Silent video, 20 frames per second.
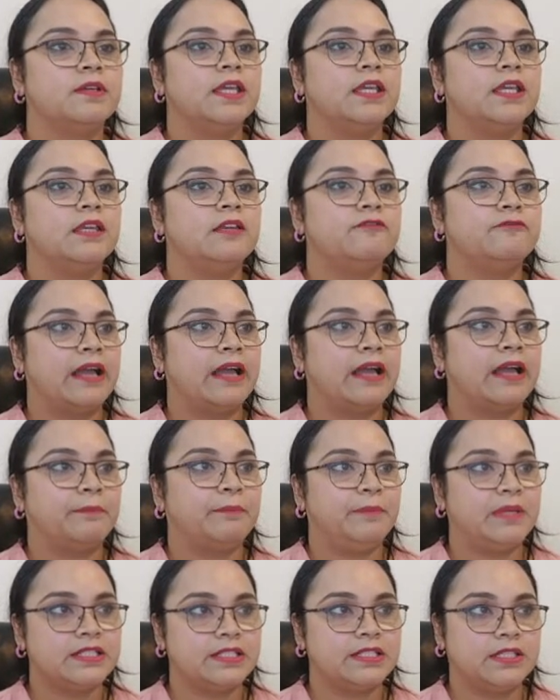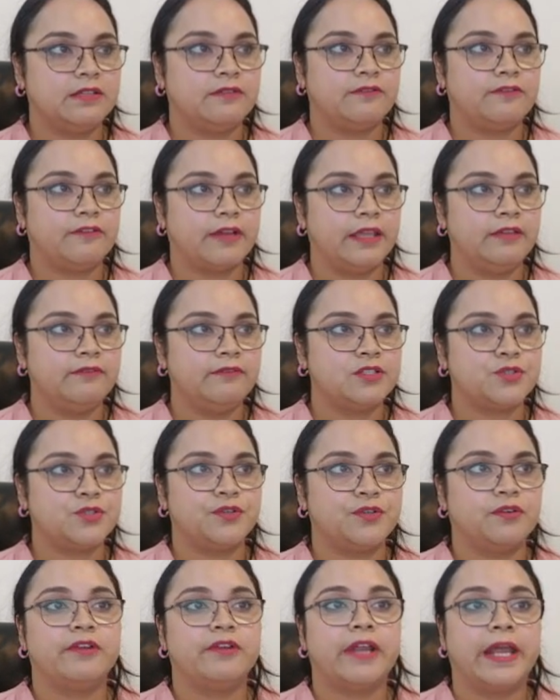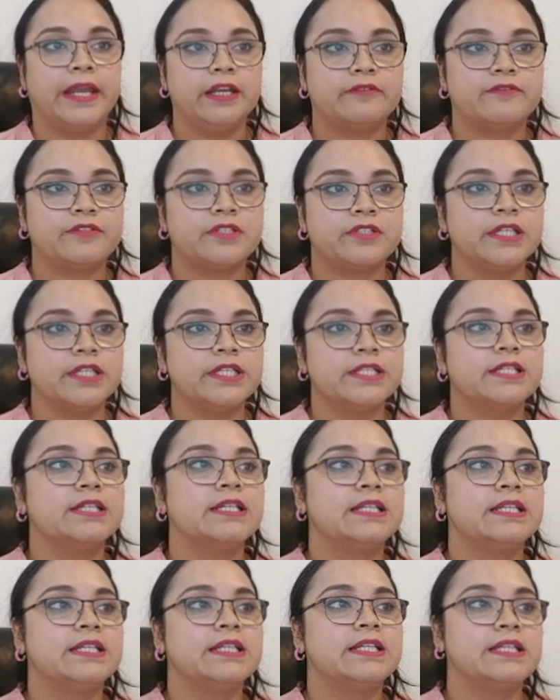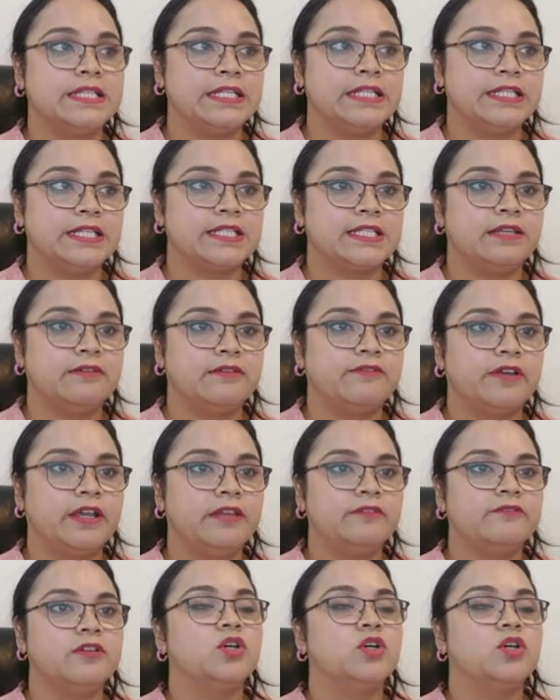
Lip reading: If black plays d5 instead of knight f6, c takes d5,